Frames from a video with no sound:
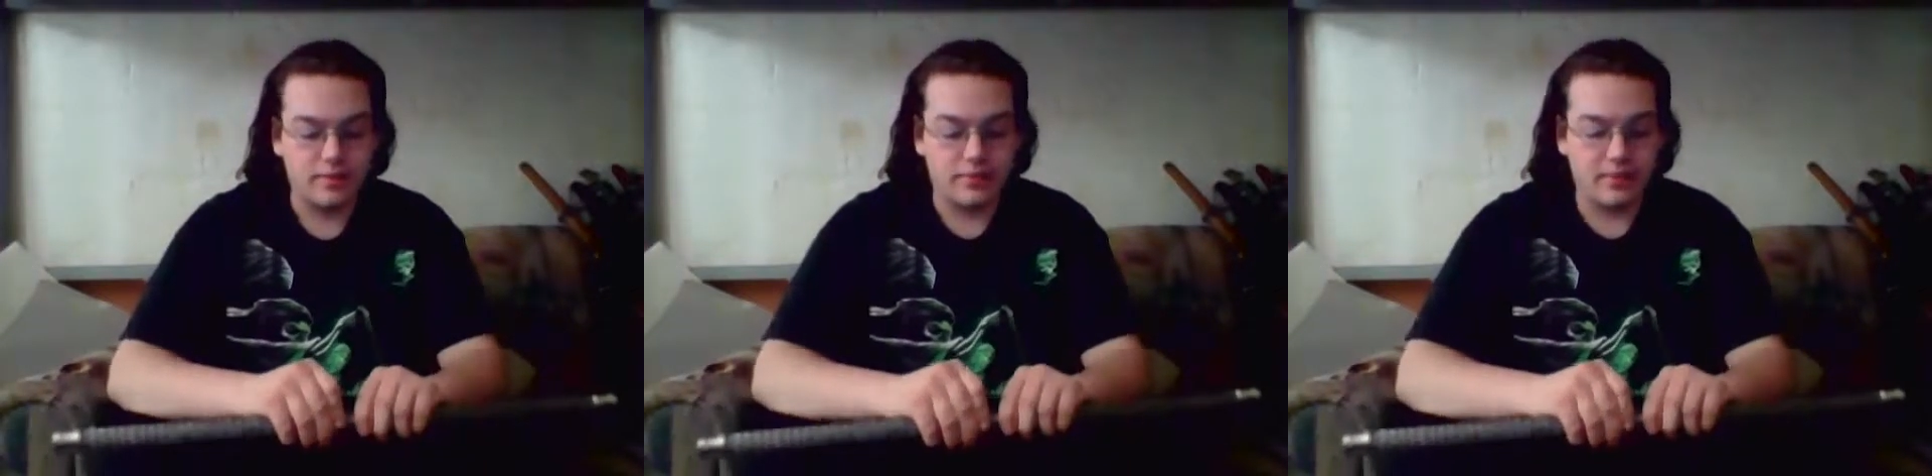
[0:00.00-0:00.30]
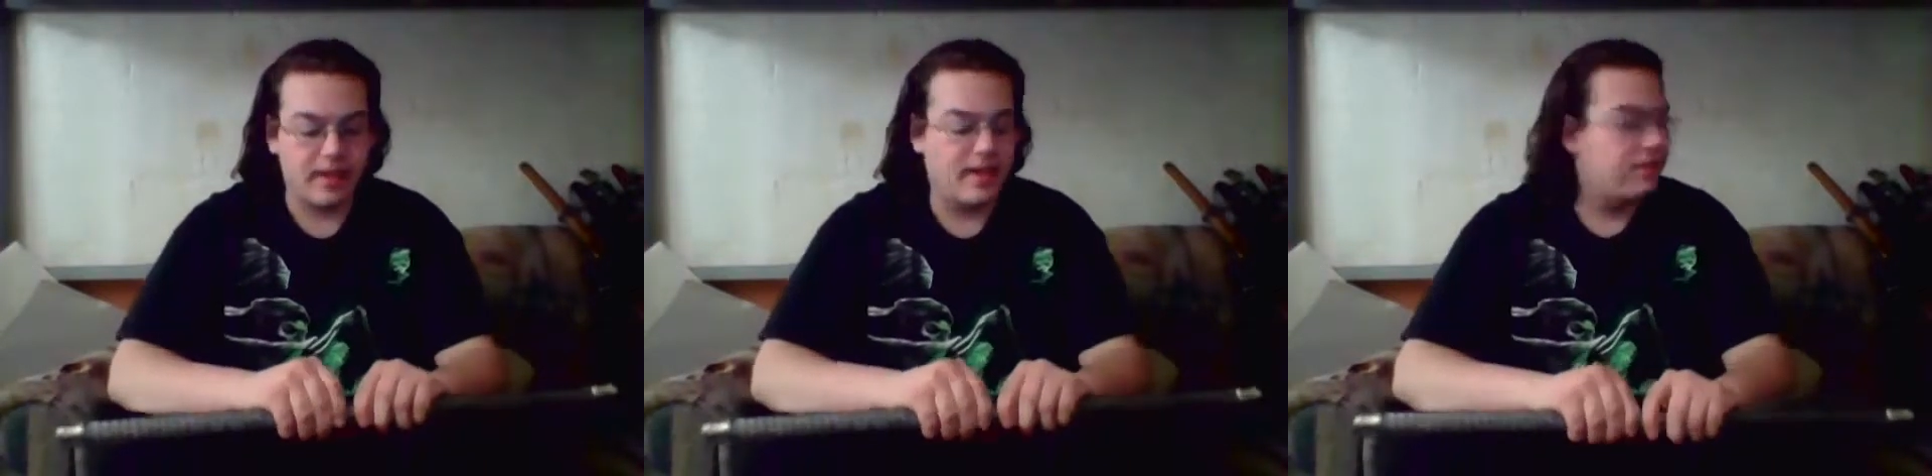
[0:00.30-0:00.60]
I
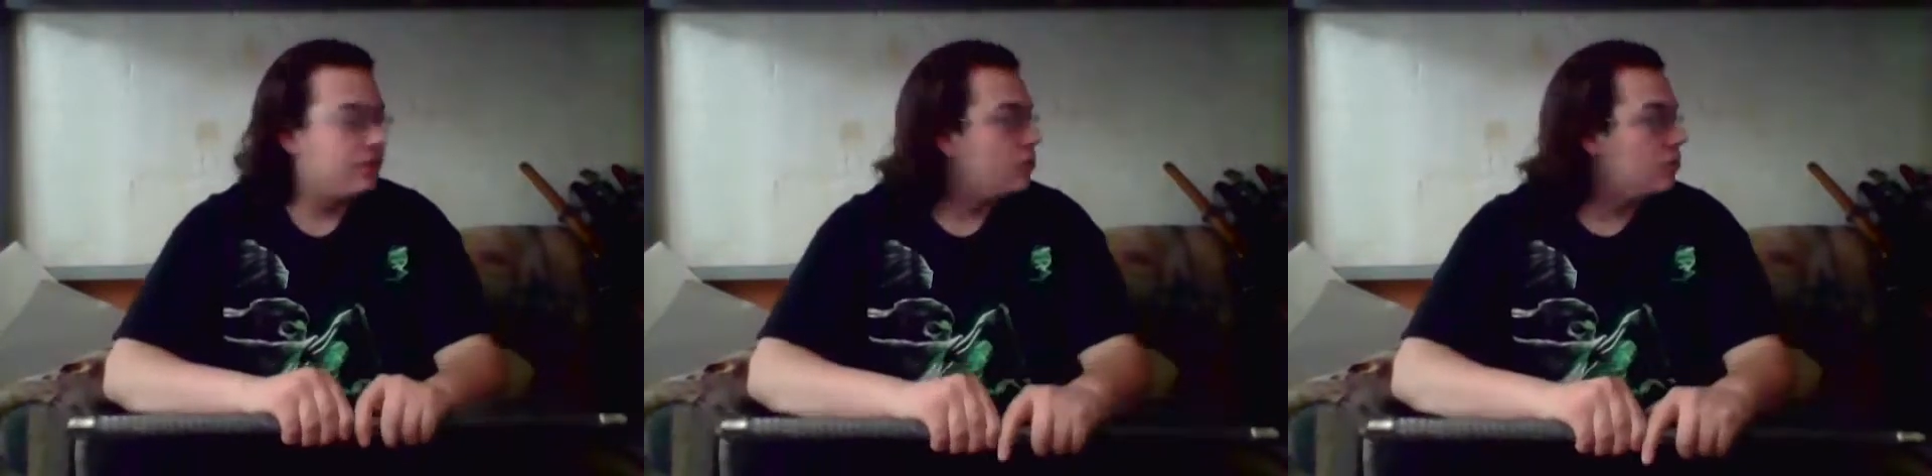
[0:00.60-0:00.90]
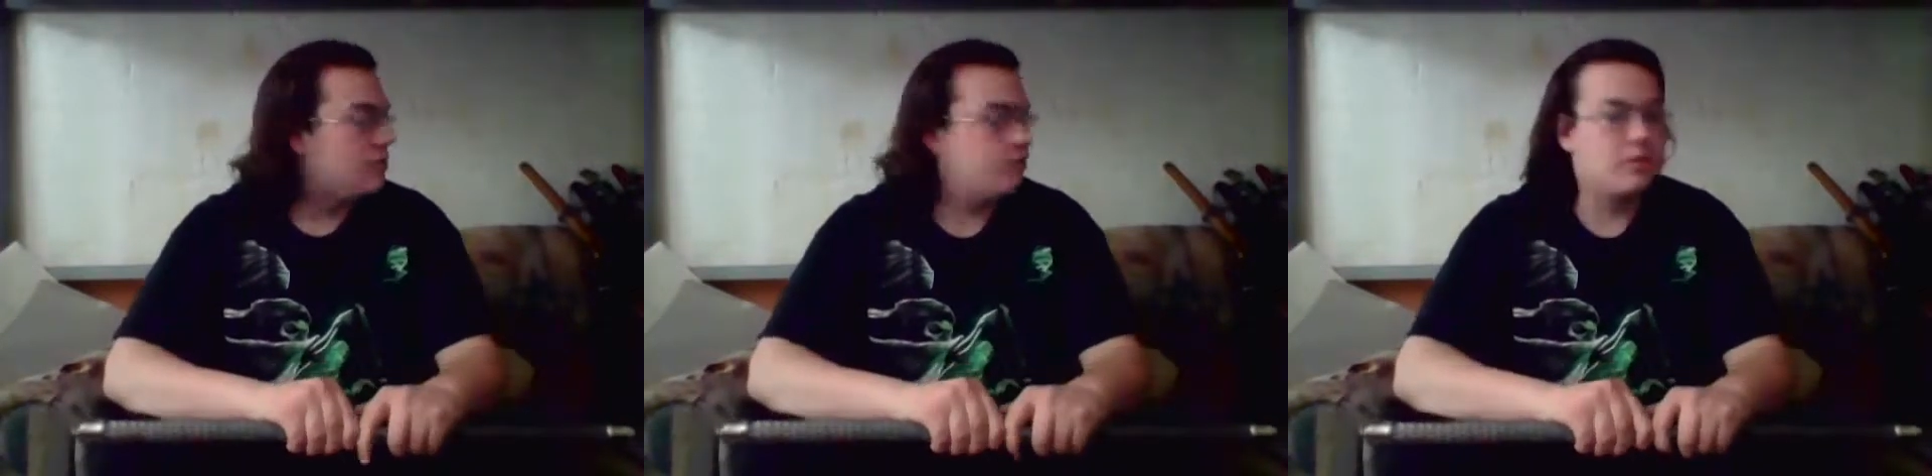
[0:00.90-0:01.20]
mean, I have 2
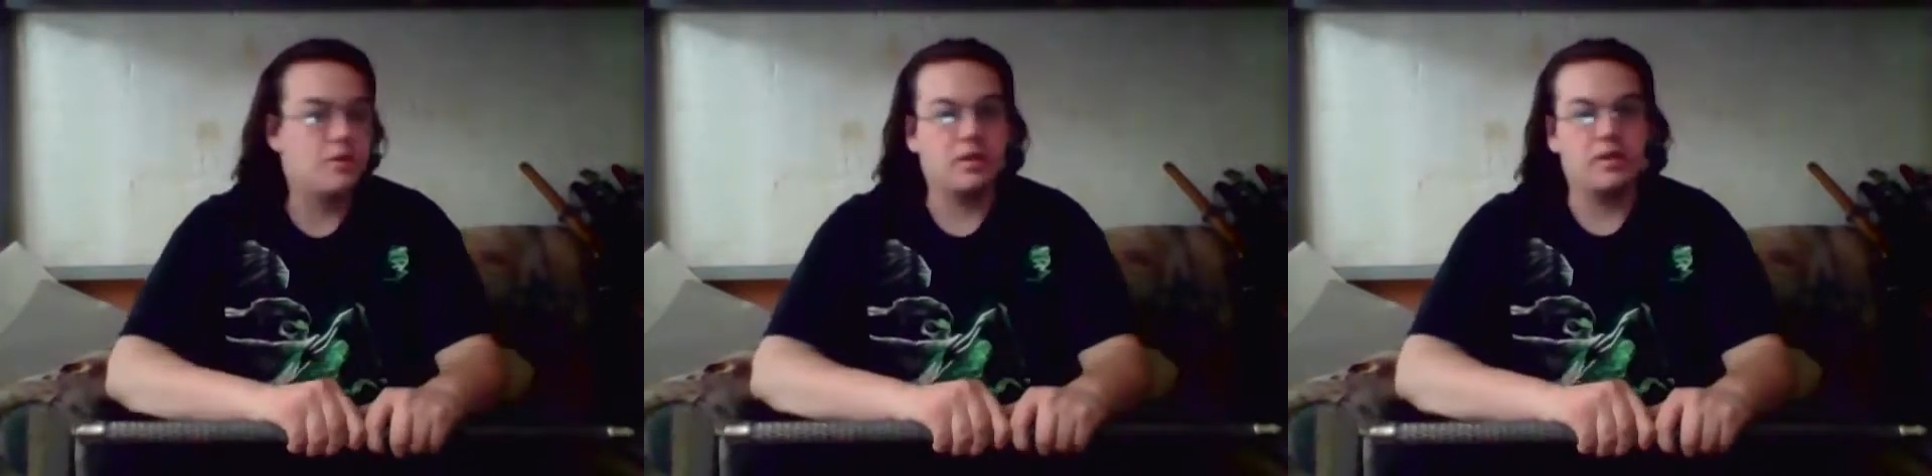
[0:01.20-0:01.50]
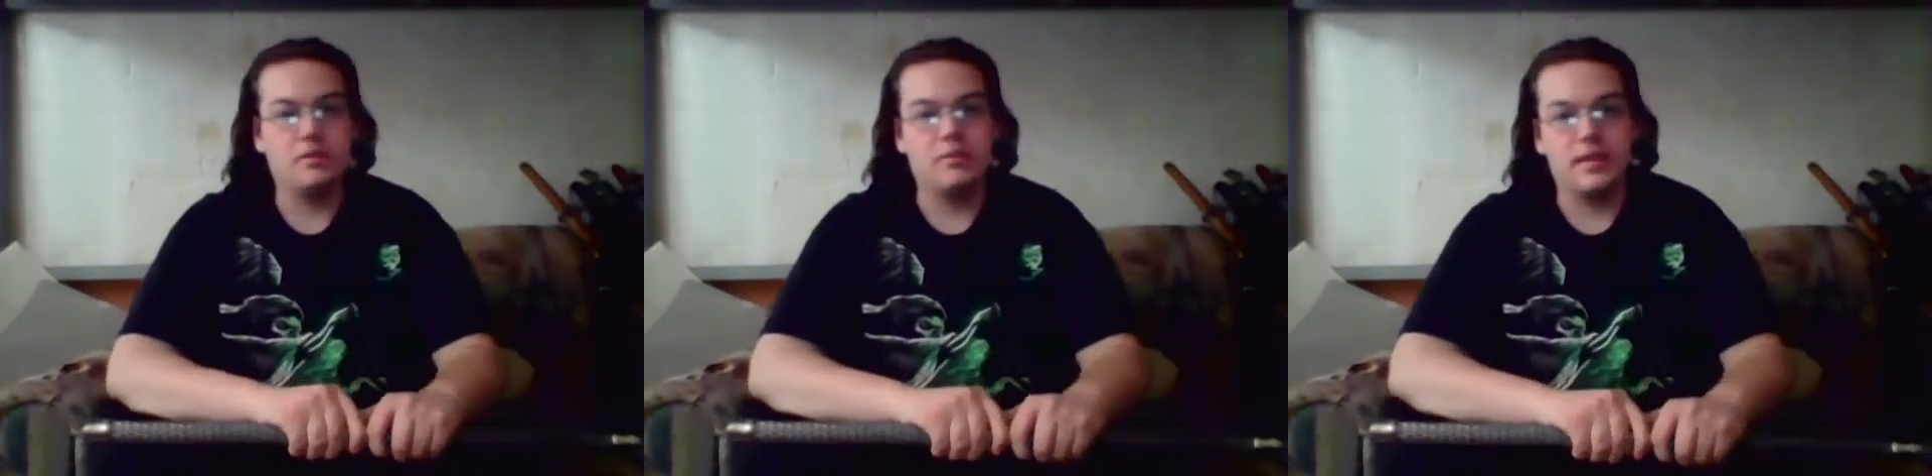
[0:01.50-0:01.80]
wooden
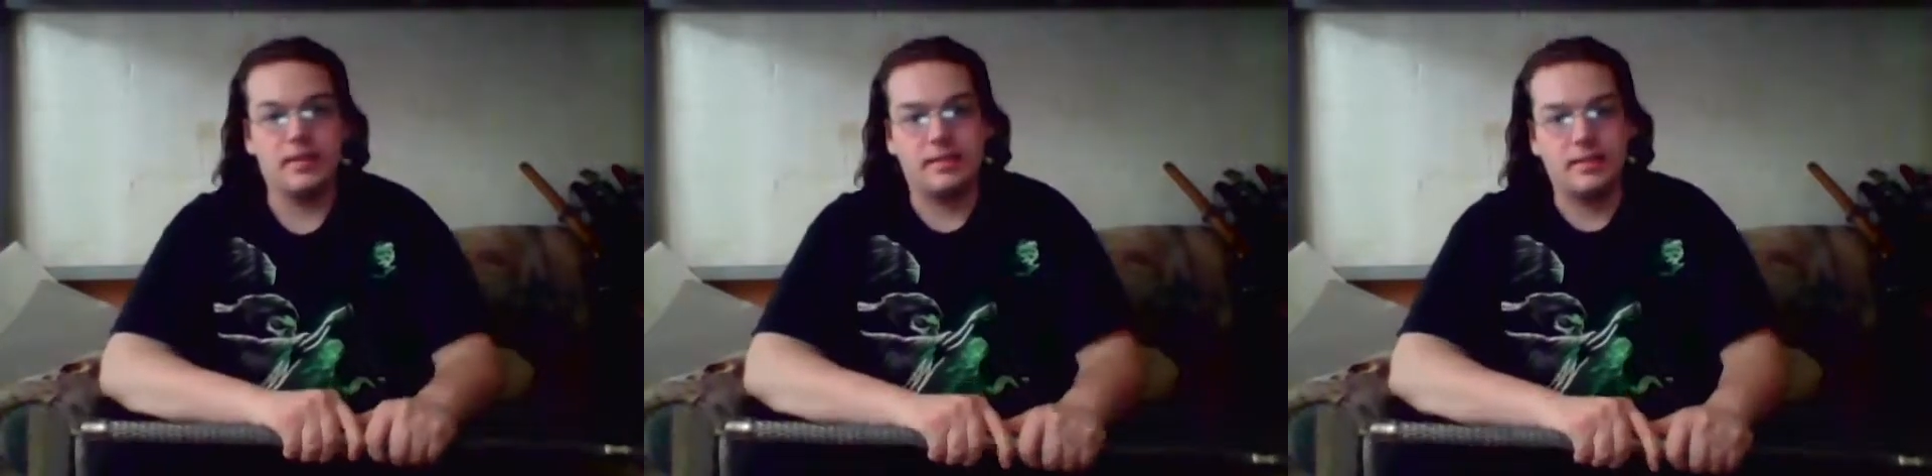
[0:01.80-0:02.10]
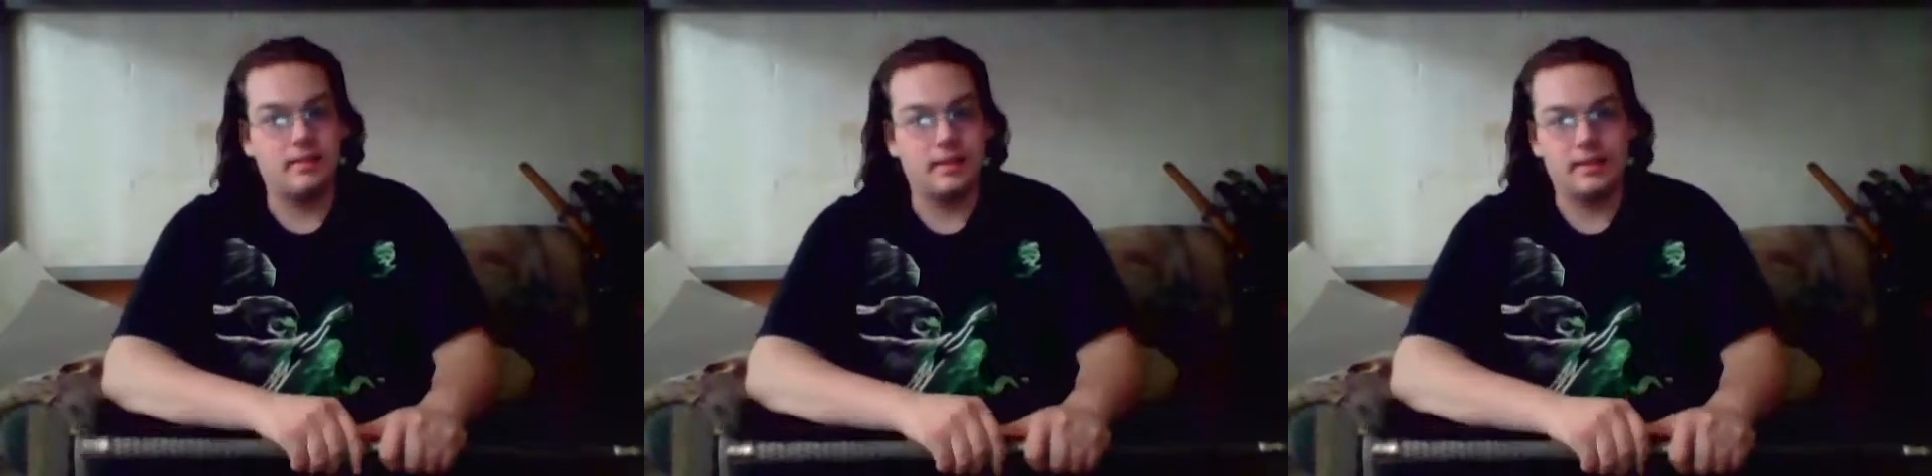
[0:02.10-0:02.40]
bokens, but
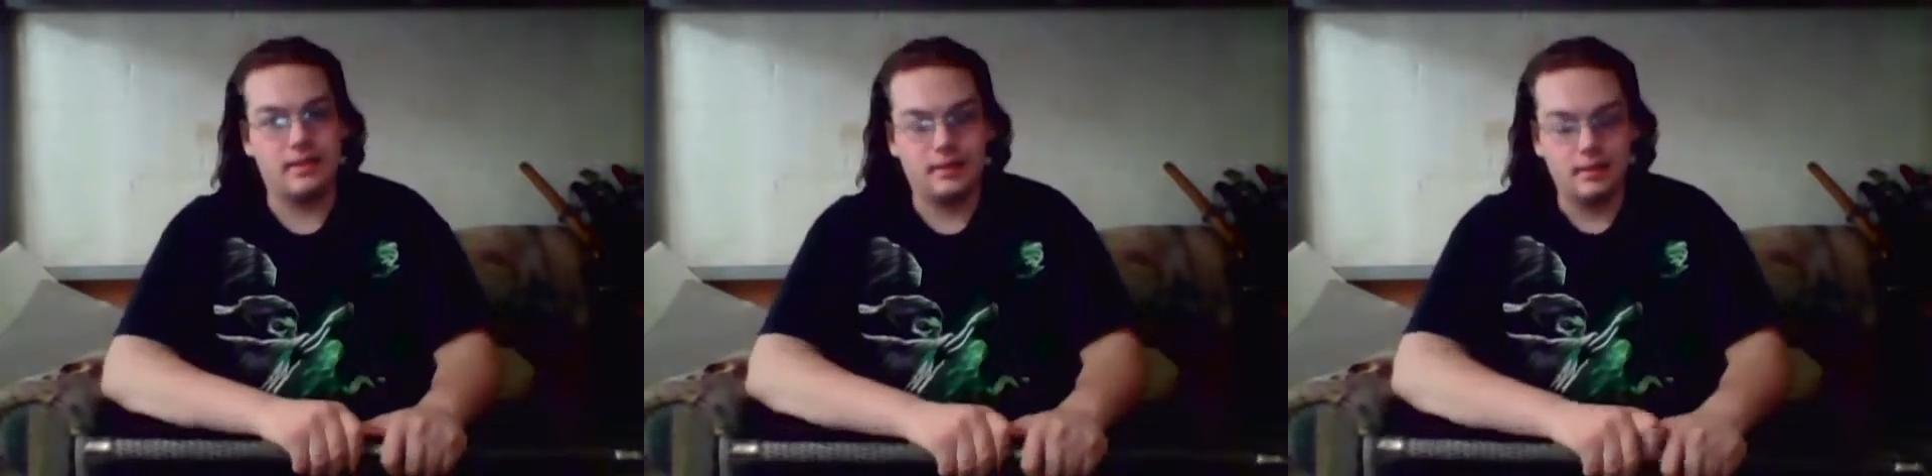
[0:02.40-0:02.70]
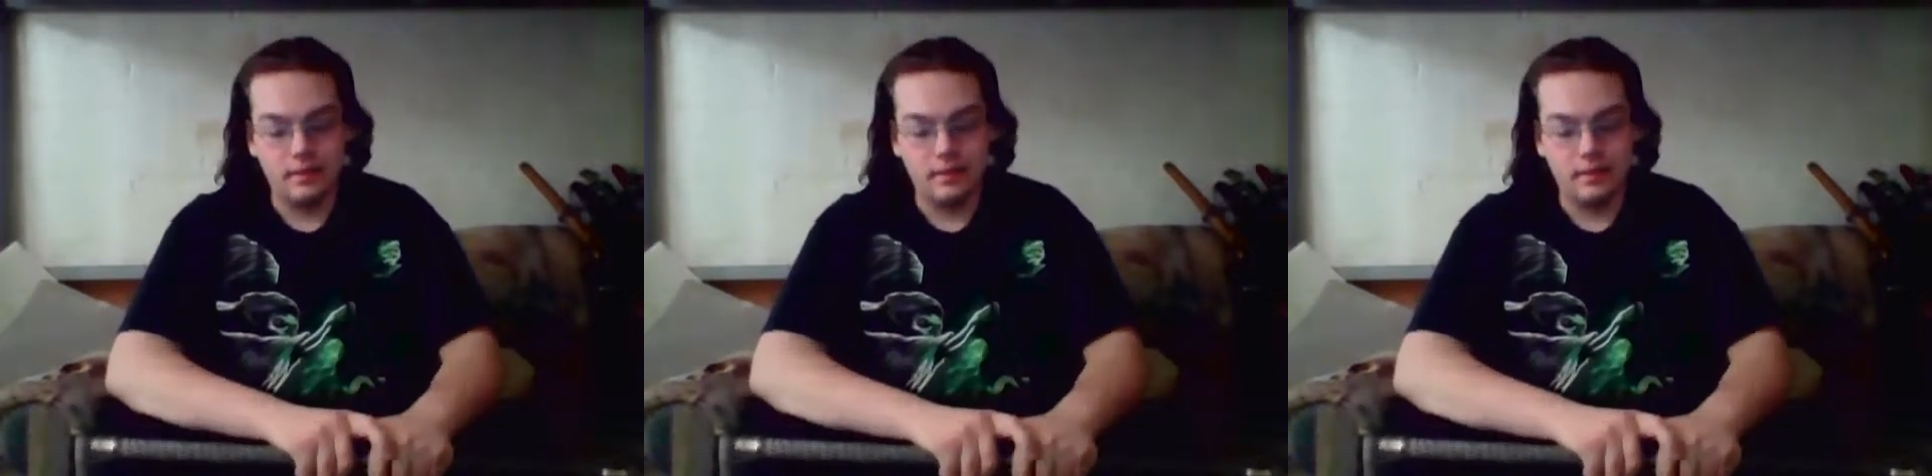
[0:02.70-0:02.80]
that's it.